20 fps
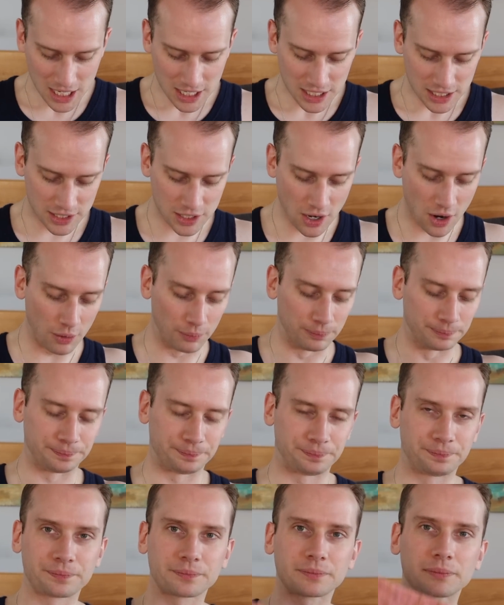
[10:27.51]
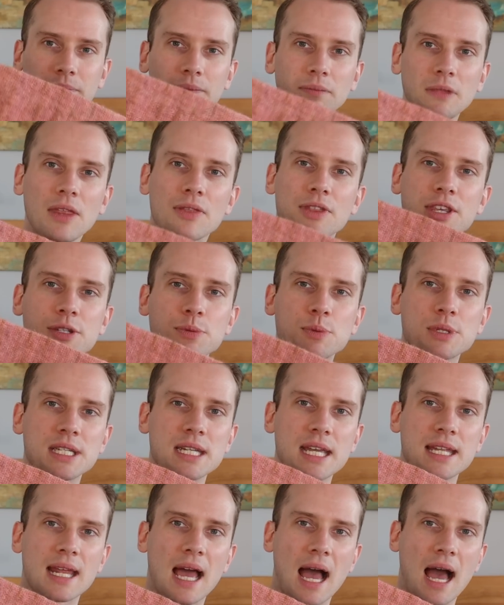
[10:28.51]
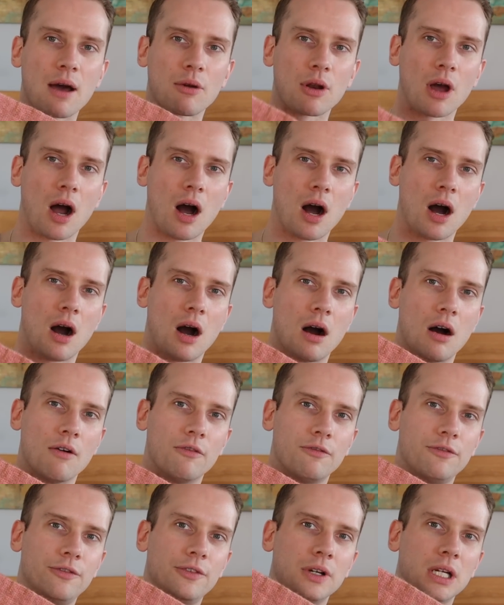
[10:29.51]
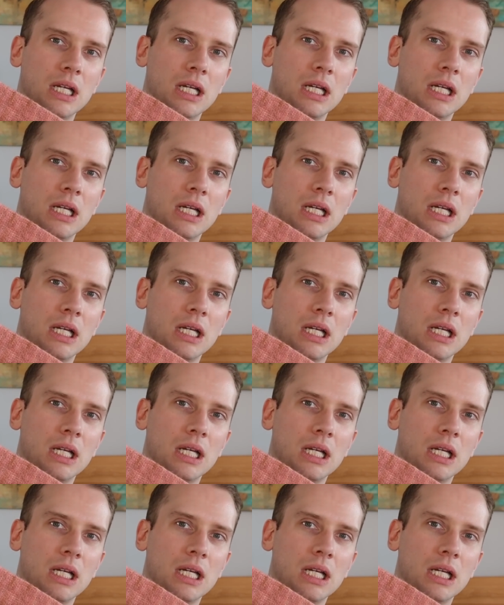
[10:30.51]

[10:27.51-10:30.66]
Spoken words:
So this was knit out of